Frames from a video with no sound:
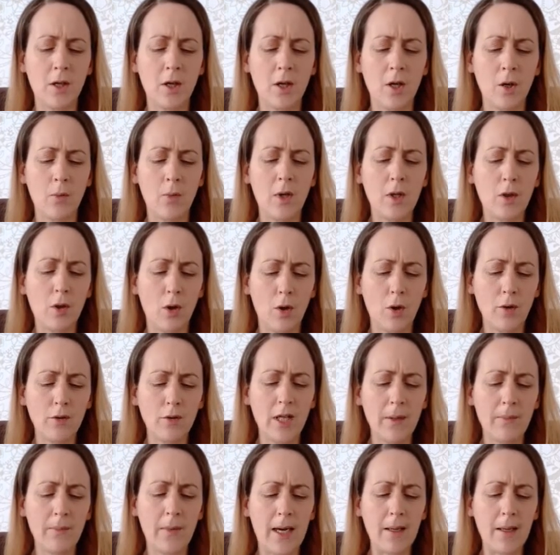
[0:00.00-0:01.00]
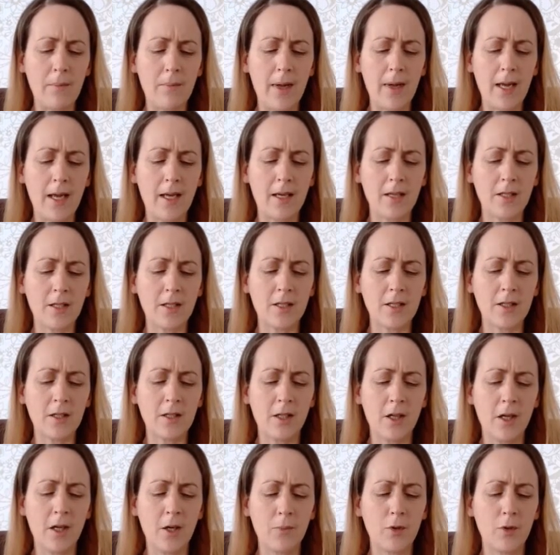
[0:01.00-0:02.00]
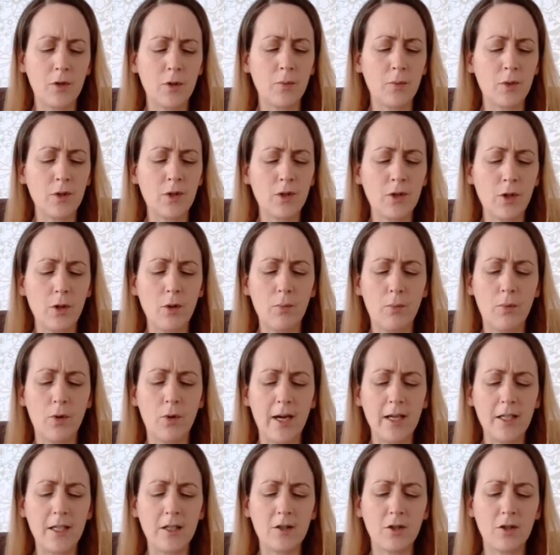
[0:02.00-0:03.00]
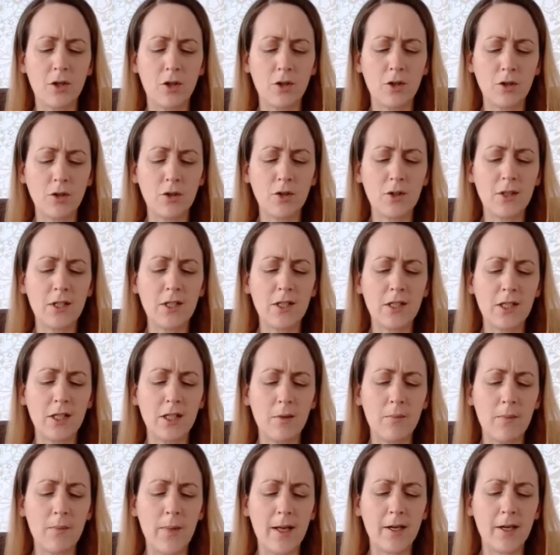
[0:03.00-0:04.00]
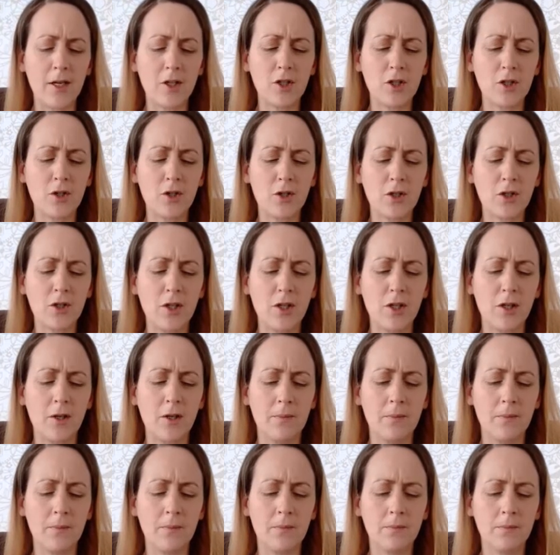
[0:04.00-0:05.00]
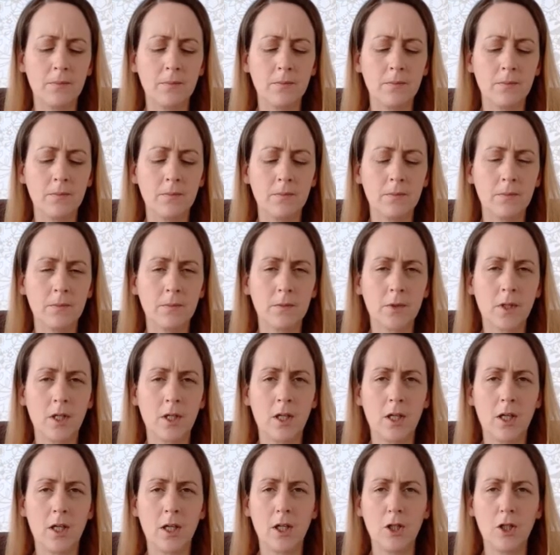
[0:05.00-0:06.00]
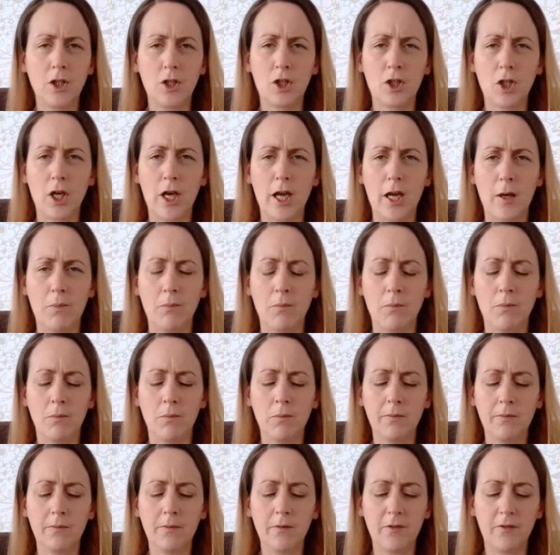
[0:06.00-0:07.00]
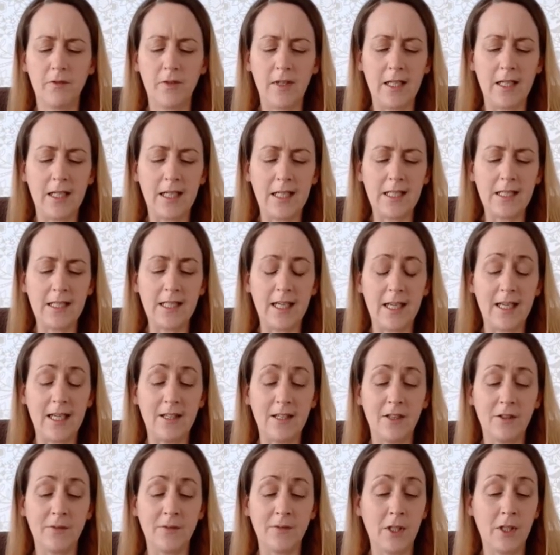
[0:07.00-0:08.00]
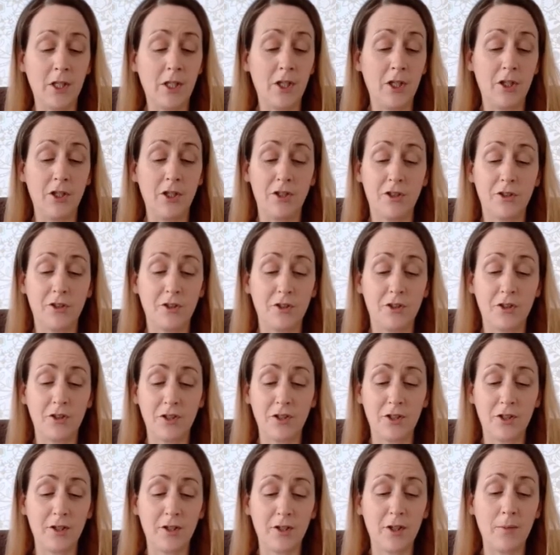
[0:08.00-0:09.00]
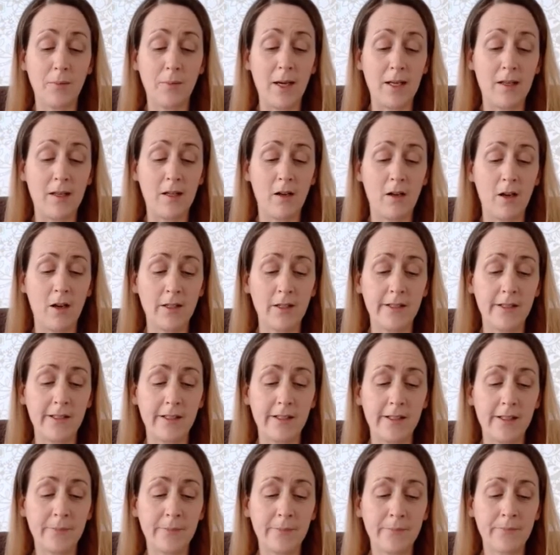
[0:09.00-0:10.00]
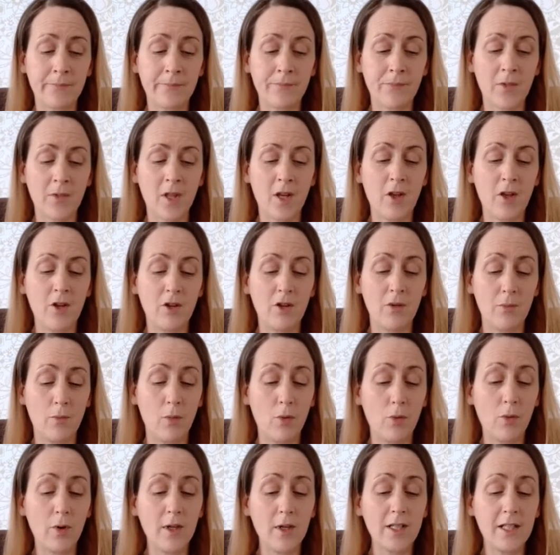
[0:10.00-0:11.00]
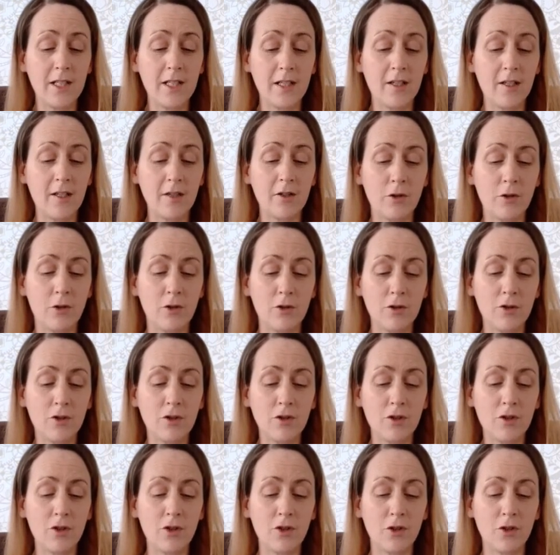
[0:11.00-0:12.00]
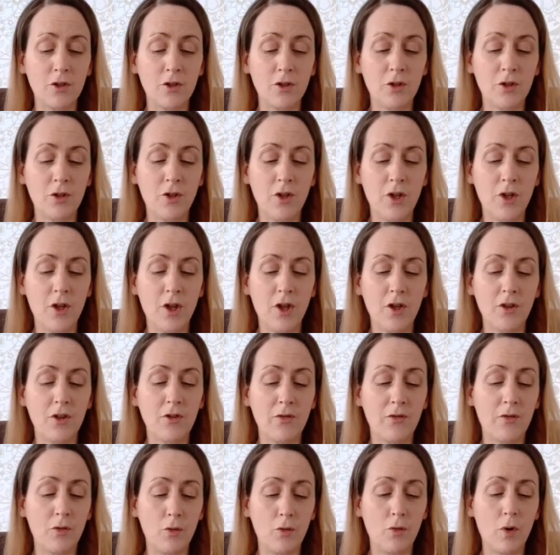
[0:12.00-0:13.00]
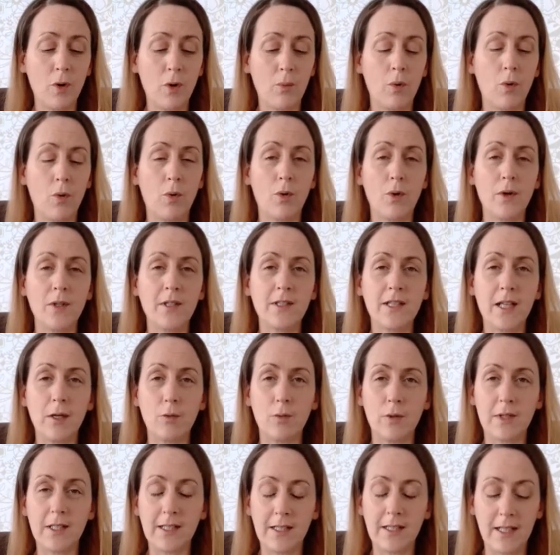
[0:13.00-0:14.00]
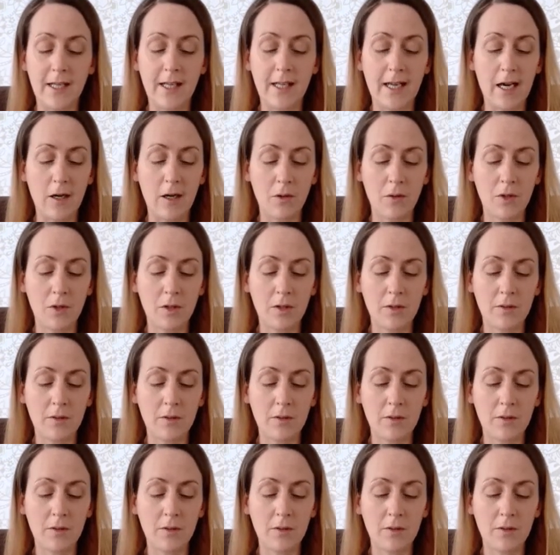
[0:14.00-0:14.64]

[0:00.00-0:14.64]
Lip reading: We thought they might make it, but it was so bright the hunters still managed to see them." "Shame," Felix said, unconcerned by the losses. The more deer the hunters took, the fewer boars they would seek out.